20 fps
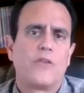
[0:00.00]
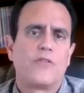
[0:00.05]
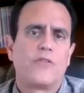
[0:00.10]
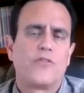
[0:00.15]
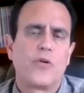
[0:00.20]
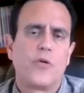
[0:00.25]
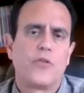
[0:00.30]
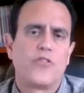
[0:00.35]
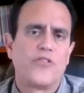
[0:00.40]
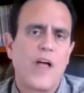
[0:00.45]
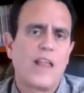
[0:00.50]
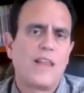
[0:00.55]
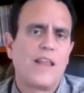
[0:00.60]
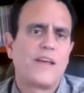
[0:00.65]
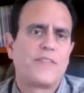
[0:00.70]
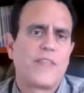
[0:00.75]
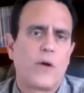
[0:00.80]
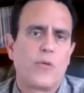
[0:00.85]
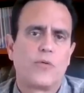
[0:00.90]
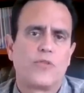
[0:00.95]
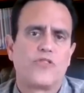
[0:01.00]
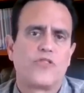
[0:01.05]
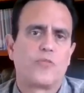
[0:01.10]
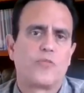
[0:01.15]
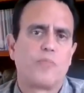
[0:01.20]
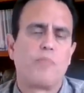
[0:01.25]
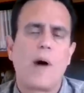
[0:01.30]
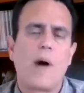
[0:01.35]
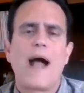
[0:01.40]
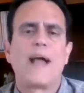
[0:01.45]
So it's not like they were
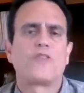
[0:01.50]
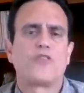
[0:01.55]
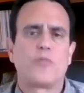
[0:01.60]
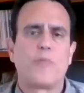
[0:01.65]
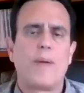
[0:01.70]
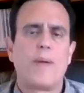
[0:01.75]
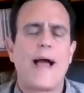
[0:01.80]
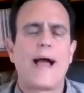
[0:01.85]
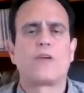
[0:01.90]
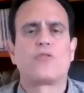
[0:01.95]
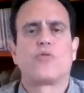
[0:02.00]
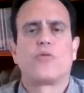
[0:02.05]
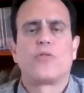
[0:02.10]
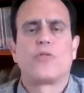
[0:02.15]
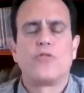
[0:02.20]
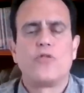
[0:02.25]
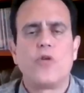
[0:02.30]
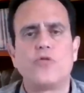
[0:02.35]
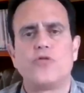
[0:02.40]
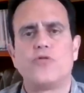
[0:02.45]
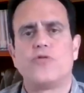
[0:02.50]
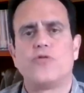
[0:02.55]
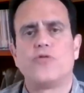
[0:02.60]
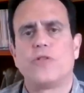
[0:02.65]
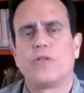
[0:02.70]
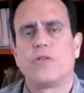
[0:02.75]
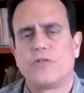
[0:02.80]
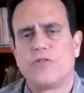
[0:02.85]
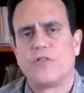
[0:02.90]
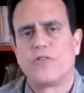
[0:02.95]
just buying this package with no due
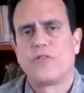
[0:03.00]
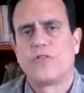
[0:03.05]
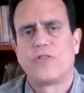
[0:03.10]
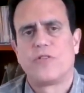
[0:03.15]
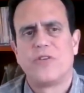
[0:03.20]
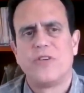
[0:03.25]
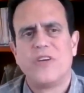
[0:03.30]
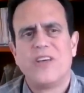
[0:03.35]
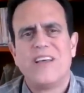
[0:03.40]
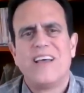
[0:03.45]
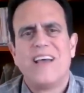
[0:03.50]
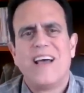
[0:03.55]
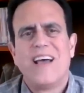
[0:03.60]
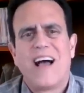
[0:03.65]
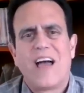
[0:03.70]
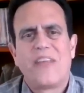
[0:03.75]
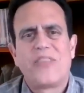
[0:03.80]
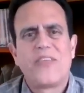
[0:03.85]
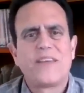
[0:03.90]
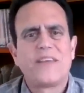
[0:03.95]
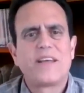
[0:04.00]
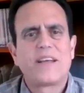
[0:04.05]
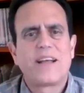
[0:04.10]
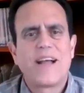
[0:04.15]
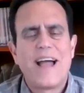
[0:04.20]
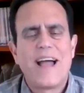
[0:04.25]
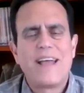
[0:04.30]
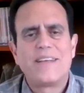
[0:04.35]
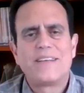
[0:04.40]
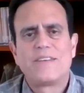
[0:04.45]
diligence. So I think it
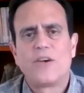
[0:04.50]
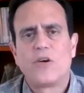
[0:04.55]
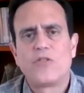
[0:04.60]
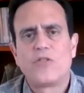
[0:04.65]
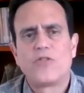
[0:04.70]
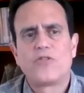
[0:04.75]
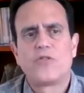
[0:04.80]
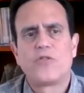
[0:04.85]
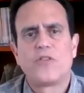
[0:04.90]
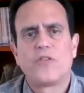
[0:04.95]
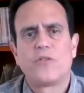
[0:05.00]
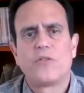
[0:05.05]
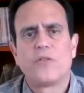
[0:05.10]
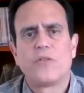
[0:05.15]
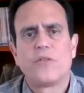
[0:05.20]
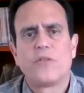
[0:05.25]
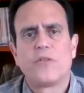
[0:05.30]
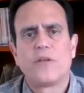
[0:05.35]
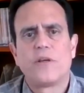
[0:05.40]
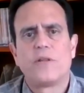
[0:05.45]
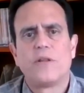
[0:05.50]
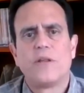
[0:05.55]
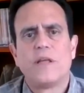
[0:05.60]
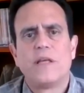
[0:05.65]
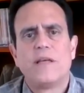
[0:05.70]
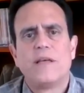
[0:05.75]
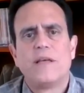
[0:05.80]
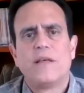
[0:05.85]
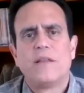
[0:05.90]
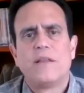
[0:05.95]
kind of tells you that
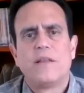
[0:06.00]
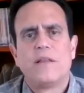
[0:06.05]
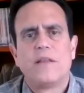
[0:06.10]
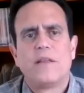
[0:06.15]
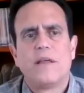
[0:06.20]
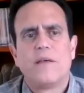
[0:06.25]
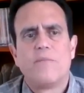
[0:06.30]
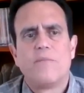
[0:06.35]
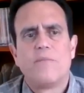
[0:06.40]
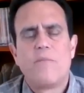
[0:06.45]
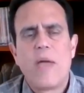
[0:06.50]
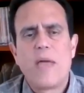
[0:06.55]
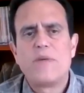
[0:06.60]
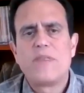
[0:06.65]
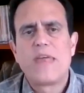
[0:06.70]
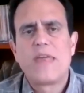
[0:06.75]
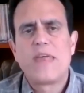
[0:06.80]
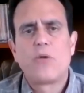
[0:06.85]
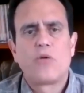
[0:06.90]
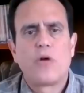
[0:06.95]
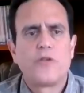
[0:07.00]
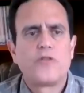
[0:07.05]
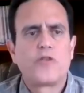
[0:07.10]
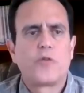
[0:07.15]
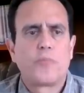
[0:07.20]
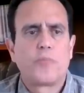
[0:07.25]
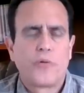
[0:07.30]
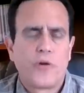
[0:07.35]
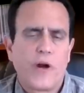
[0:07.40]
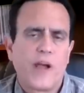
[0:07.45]
maybe they were
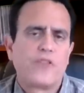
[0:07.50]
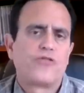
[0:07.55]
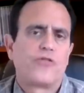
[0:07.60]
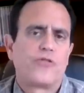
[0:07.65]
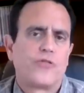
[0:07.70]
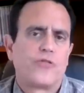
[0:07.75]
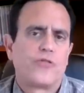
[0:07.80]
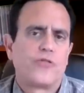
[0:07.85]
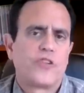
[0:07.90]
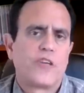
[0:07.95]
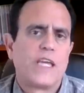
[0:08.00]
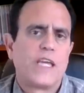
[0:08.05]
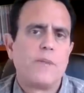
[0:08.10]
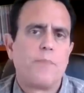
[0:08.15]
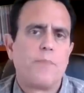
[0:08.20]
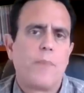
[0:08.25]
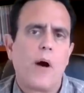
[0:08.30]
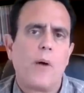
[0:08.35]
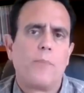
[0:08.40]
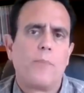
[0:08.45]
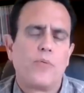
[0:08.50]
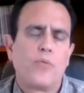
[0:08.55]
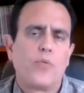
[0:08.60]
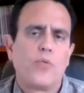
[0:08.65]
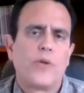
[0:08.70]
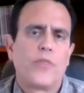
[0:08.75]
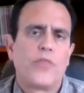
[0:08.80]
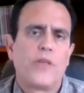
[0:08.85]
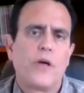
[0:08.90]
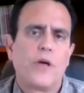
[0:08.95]
under pressure to keep up
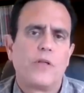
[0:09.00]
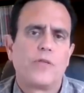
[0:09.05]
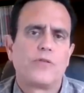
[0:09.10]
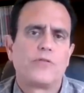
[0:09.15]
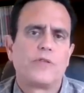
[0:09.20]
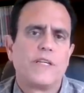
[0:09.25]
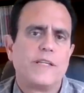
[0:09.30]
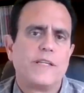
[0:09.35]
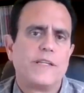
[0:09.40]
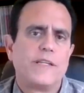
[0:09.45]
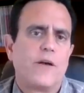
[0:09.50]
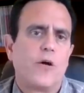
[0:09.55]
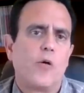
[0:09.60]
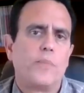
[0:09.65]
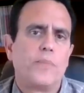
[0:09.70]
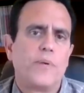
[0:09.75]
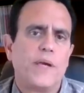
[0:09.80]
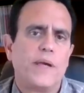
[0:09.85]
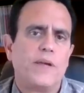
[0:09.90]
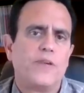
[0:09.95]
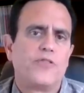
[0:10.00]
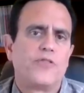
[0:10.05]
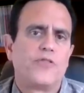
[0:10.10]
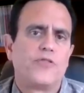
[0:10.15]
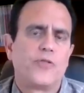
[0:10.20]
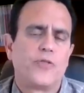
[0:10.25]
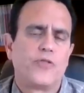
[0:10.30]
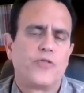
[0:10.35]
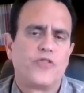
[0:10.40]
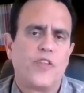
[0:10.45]
with the other leading LPs
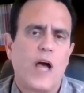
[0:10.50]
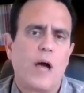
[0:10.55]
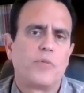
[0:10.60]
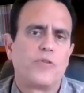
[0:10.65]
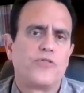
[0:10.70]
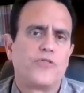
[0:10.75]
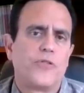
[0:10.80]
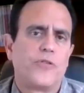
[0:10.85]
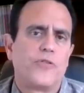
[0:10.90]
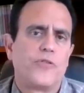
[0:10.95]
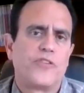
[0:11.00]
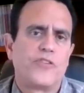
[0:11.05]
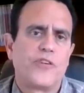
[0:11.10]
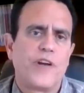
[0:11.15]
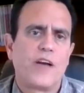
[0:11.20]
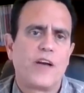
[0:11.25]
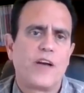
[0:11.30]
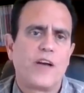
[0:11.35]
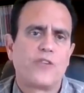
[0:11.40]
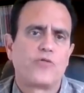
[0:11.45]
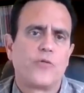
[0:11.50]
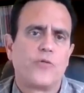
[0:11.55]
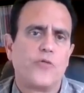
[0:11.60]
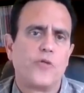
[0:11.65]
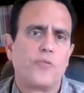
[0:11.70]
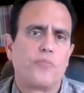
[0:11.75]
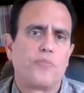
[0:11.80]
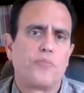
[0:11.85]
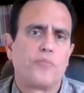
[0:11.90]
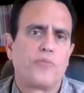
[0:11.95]
to establish their international
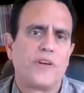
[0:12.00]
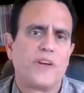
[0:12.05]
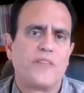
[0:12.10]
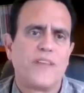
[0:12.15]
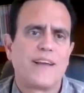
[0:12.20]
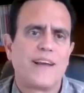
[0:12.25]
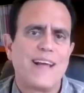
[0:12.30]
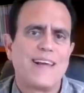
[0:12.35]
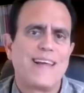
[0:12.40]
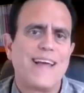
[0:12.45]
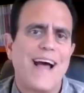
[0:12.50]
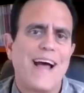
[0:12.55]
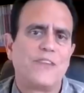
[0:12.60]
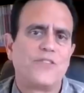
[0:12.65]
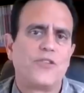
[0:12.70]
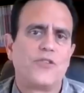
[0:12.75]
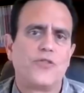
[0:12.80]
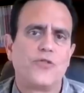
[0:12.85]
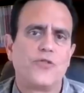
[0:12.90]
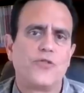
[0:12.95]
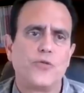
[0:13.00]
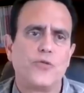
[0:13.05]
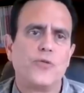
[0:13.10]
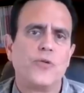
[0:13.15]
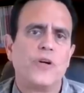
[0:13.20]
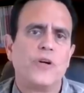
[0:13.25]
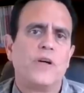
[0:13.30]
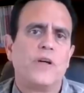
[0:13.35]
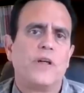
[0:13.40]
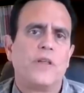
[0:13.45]
footprint, and they kind of had to
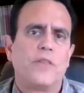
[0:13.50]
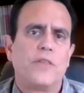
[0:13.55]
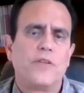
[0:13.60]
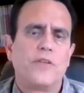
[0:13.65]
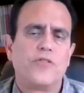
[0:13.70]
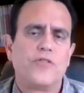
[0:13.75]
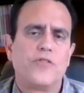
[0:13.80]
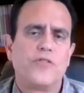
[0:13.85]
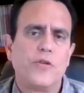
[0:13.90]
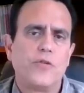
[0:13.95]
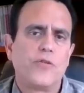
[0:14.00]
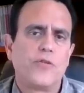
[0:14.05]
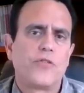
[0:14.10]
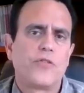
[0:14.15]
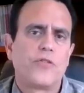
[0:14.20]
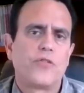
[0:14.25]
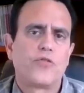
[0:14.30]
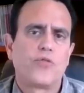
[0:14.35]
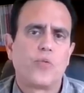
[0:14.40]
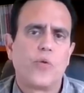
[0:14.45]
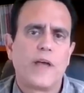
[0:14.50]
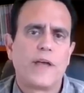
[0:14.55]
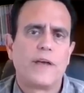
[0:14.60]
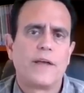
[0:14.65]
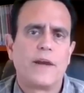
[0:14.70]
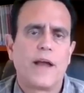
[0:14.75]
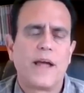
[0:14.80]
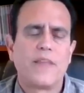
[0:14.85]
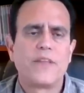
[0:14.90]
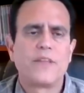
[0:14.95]
do these deals this way.
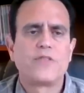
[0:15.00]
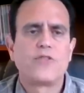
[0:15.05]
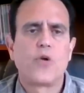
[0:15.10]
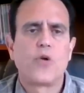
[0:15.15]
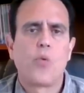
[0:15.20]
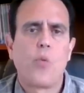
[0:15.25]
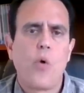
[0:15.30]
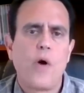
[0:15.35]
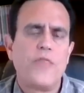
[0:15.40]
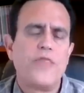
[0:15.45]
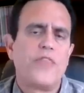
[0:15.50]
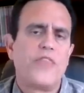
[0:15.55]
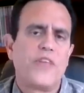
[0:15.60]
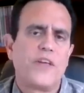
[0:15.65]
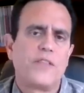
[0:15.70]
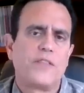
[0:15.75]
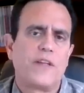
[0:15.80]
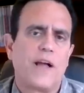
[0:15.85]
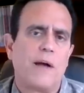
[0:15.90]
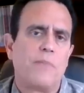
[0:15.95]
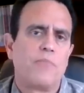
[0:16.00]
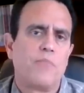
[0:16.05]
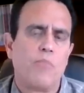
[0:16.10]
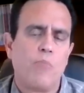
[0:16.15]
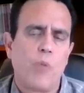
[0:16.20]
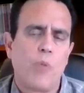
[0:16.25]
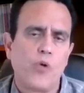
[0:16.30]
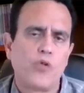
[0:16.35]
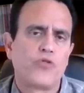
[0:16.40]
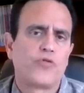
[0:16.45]
And I think the one thing that I'm
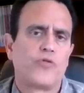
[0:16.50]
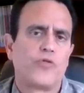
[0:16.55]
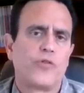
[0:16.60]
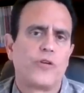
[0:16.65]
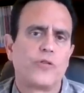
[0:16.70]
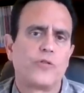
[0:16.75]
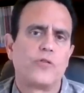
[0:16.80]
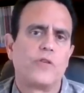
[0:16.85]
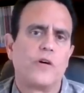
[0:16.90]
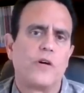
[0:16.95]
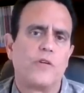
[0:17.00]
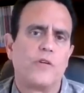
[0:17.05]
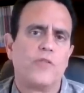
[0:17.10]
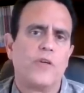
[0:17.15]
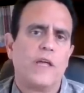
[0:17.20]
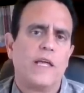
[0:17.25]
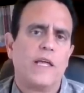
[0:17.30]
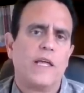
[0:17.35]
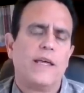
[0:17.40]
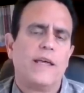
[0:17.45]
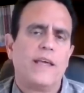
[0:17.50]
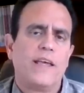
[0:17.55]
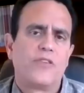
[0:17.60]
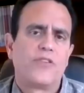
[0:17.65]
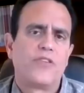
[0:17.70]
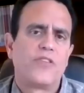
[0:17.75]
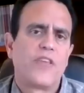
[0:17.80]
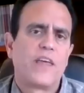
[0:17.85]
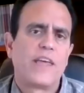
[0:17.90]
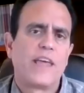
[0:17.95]
most critical of is
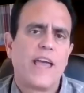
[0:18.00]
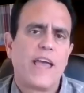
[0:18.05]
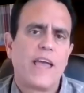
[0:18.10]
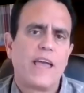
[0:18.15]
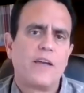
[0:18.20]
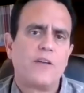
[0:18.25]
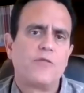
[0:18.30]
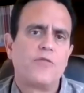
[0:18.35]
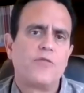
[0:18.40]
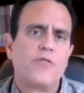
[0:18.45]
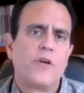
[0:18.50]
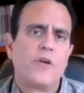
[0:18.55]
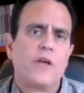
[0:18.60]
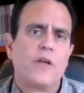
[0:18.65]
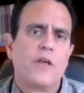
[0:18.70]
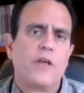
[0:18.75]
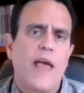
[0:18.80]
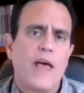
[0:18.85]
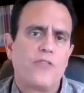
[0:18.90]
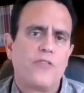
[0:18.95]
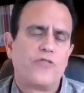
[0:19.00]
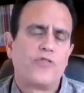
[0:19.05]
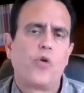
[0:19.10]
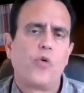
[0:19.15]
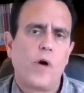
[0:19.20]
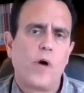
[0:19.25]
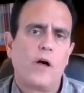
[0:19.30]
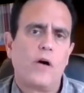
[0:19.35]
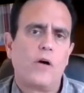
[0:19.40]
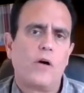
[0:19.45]
that they gave
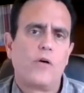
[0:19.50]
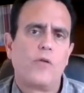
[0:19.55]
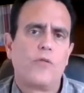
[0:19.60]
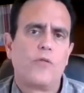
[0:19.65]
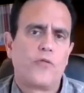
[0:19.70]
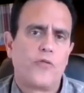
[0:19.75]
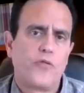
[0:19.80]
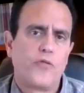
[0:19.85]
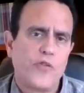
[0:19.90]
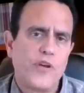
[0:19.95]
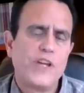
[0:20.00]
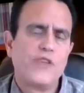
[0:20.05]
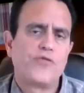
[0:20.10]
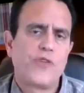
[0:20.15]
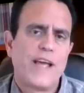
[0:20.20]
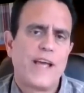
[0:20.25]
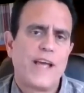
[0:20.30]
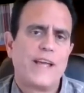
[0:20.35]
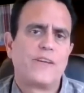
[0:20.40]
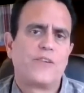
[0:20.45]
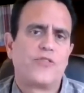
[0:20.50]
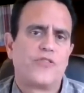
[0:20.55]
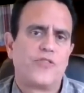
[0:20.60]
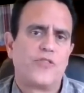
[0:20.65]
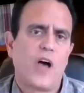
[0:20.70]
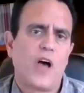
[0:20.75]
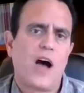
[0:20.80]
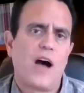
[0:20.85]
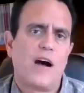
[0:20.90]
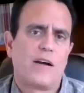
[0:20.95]
SOL free trading
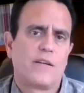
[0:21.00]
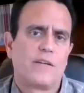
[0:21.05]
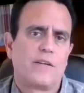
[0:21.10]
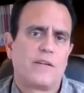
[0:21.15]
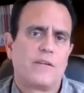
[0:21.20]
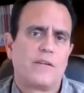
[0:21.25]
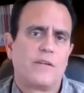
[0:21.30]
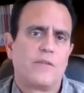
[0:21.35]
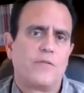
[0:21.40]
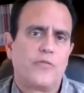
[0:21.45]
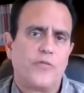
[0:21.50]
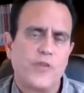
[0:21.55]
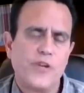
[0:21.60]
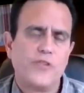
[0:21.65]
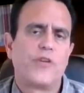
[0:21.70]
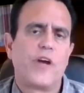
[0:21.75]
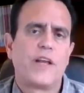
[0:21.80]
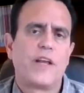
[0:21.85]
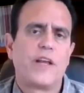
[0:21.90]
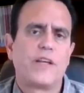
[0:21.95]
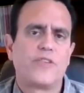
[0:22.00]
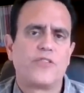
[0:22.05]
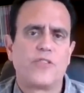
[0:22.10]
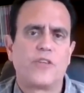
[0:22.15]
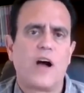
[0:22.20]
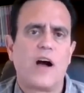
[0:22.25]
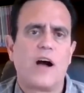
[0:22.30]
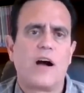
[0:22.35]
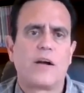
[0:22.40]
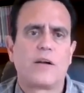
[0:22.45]
stock
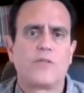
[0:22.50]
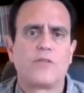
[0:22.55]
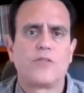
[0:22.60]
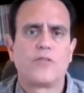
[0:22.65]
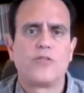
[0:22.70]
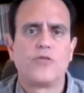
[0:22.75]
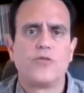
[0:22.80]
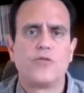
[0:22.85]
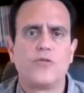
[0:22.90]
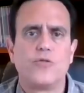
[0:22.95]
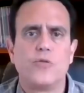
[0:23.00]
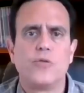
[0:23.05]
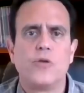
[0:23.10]
to,